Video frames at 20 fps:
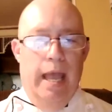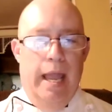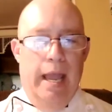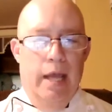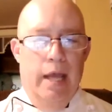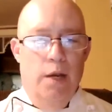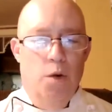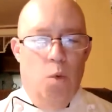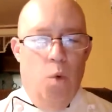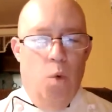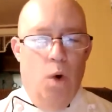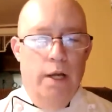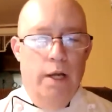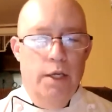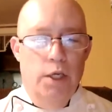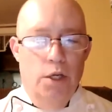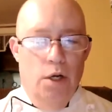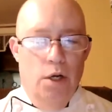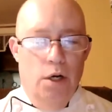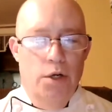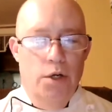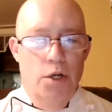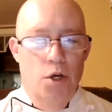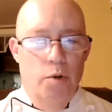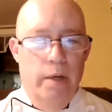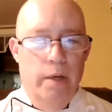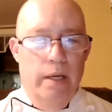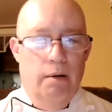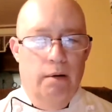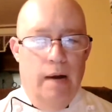And what you're
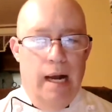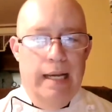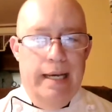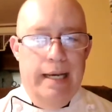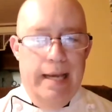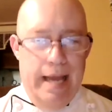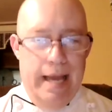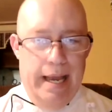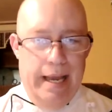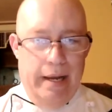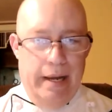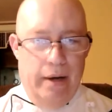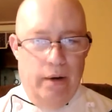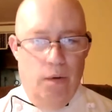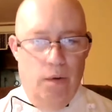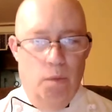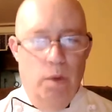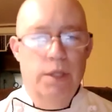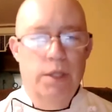doing right now,